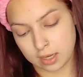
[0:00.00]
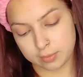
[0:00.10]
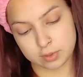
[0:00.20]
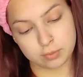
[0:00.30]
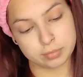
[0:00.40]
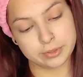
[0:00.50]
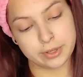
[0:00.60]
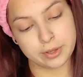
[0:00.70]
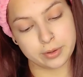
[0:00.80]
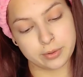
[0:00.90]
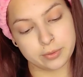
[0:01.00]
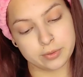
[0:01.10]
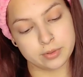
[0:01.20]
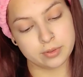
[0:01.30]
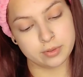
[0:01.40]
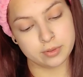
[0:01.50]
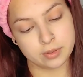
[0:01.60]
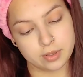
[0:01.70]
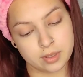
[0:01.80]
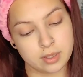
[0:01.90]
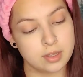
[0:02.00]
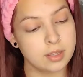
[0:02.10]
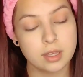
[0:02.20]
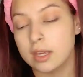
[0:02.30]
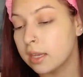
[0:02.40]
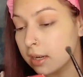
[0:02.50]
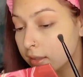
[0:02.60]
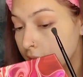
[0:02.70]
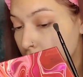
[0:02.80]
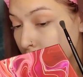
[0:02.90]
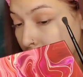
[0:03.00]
tap, don't blow, and a little